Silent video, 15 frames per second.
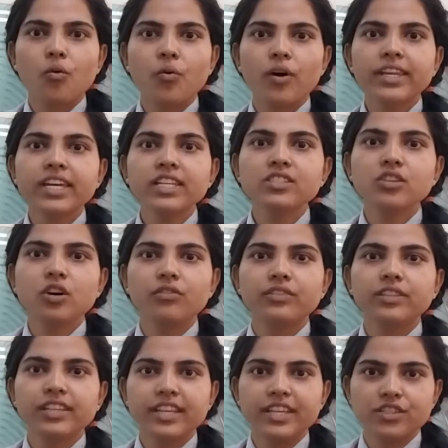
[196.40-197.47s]
One can
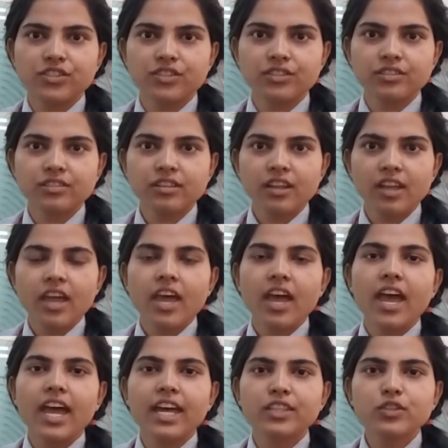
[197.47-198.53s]
serve the nation
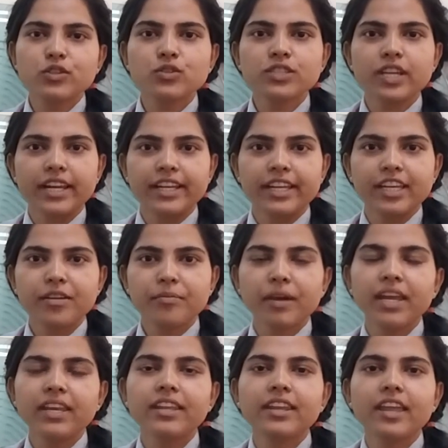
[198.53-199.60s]
and the society
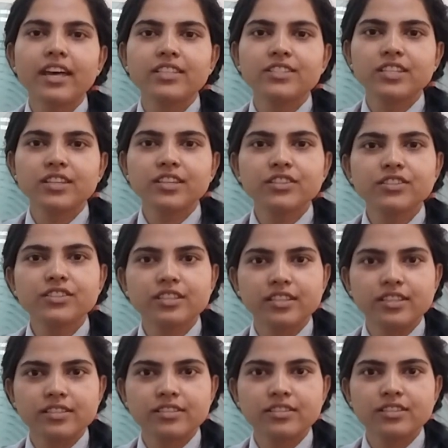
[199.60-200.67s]
by enhancing her
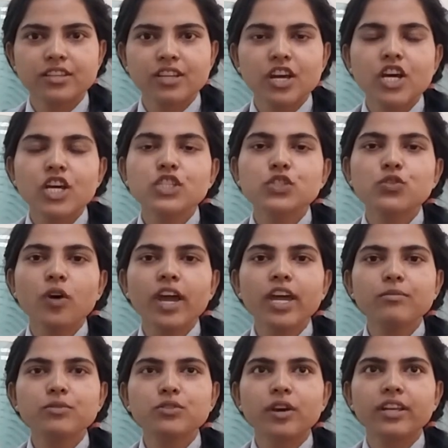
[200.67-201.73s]
skills. So I
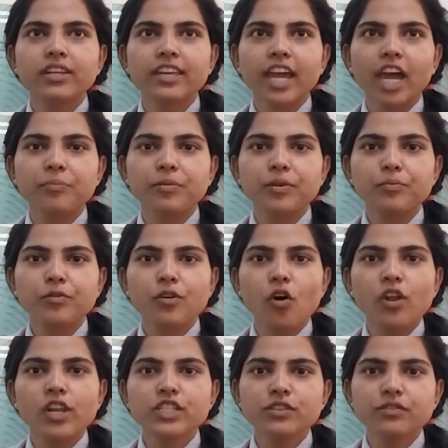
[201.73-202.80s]
have joined KIPM
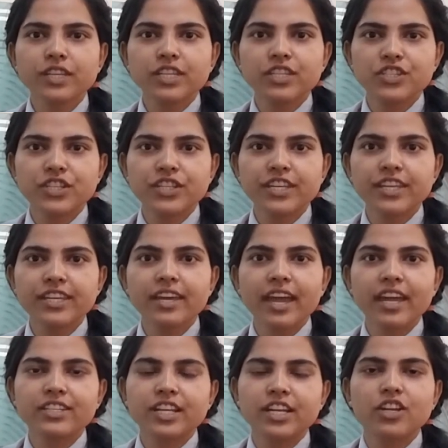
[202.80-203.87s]
College of Engineering
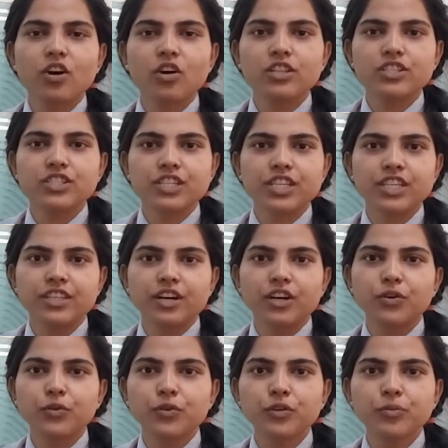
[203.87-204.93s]
and Technology,
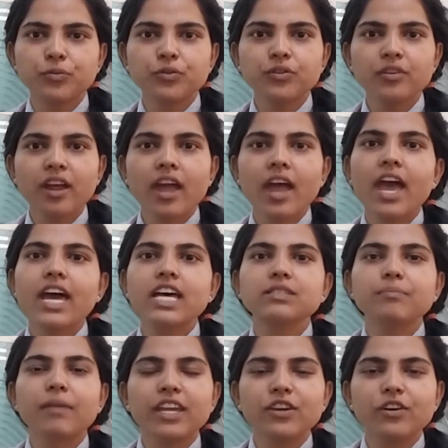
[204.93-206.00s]
GIDA, Gorakhpur as
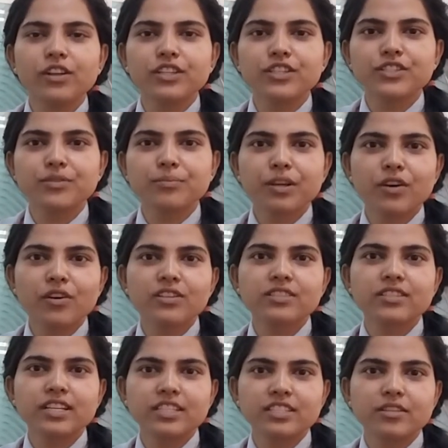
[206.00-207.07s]
my college
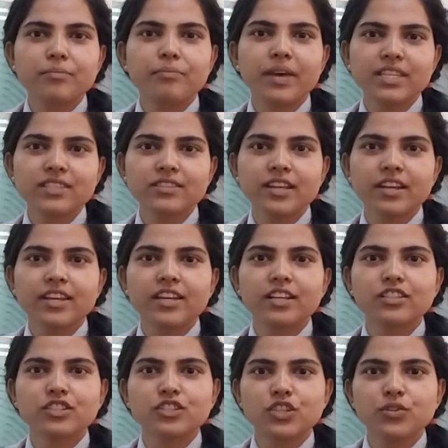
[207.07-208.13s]
because it is the best
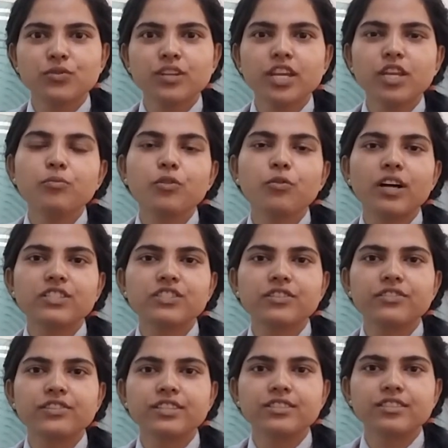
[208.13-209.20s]
technical institute in
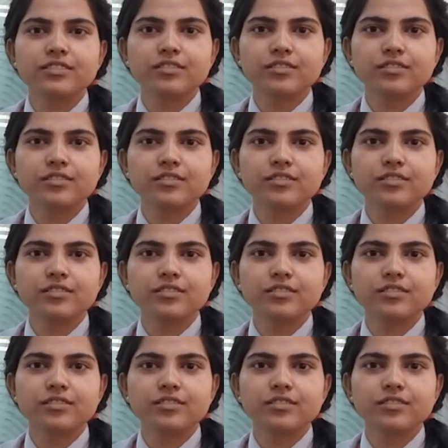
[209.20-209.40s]
Purvanchal region.